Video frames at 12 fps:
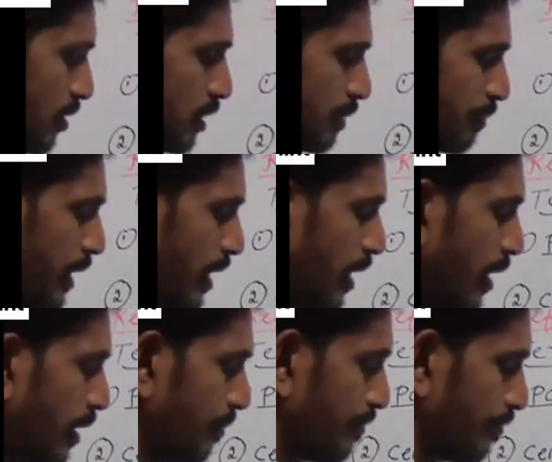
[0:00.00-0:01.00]

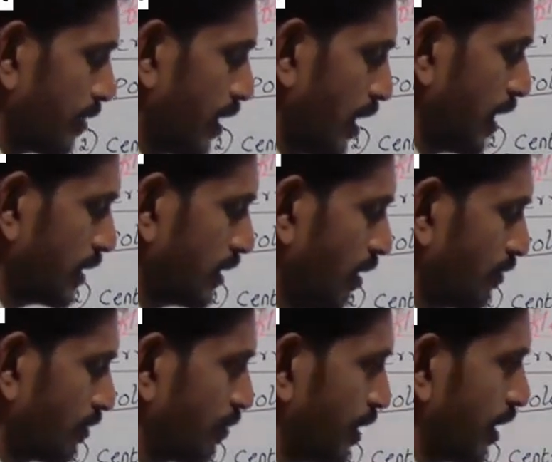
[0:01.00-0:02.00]
sphere. Radius
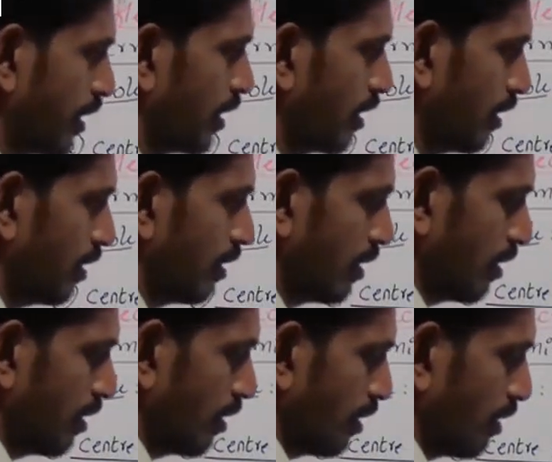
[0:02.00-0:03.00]
of sphere
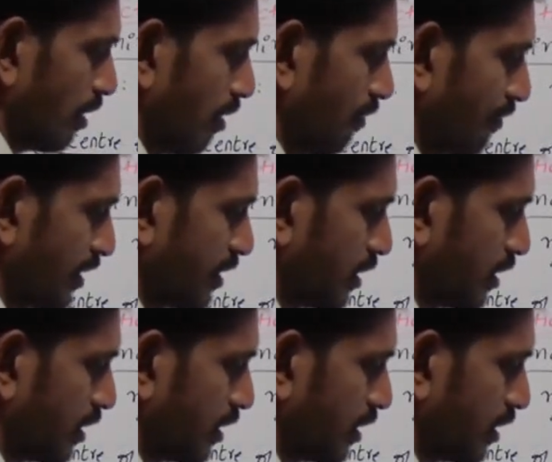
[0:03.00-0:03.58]
of